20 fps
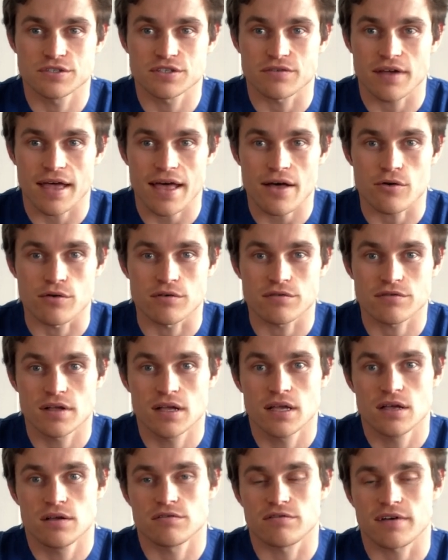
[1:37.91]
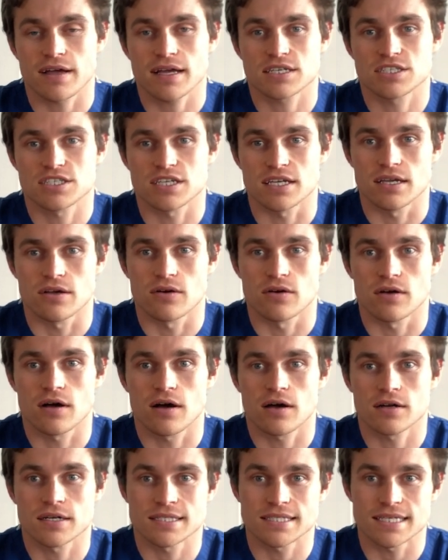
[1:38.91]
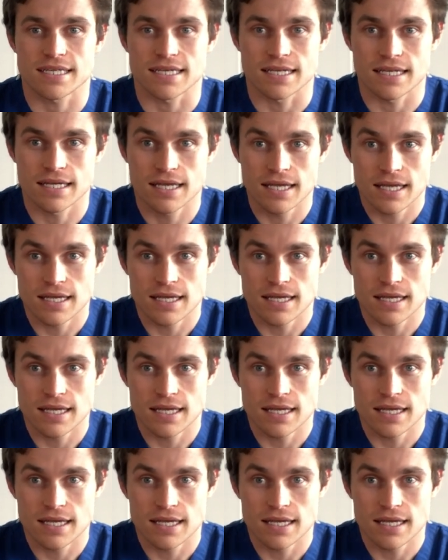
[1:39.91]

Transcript: of Health fact sheet on carnitine